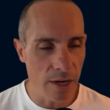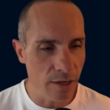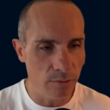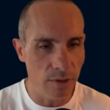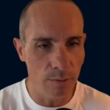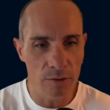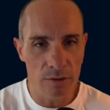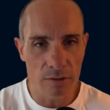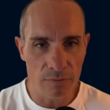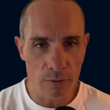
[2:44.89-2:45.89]
I do
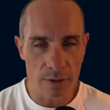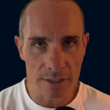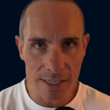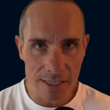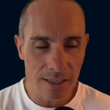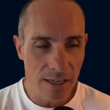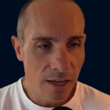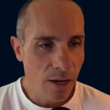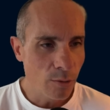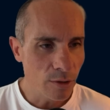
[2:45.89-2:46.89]
WD14,
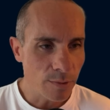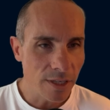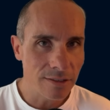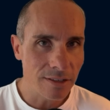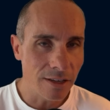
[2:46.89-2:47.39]
which means that